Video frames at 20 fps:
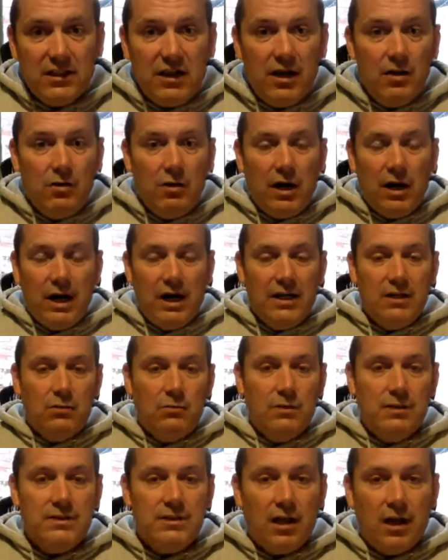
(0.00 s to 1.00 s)
I
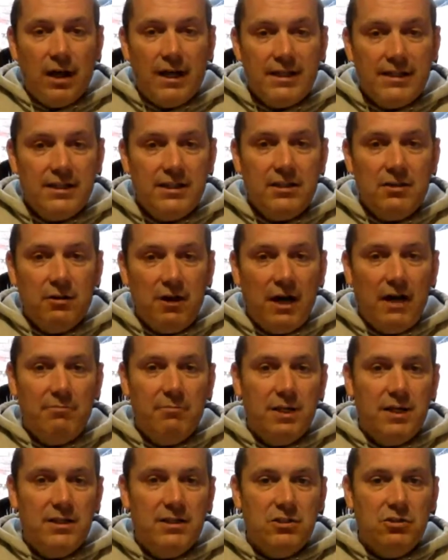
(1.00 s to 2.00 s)
always like to do it. I
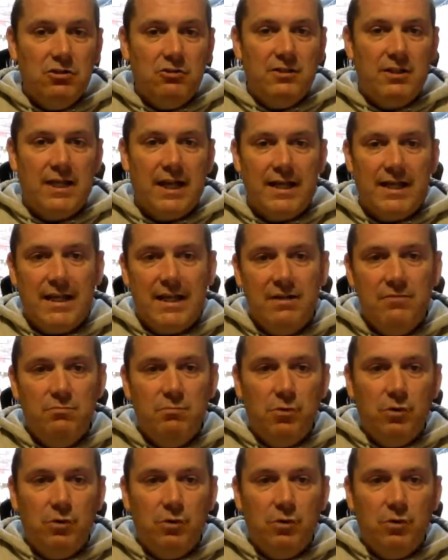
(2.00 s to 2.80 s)
make sure I get it in,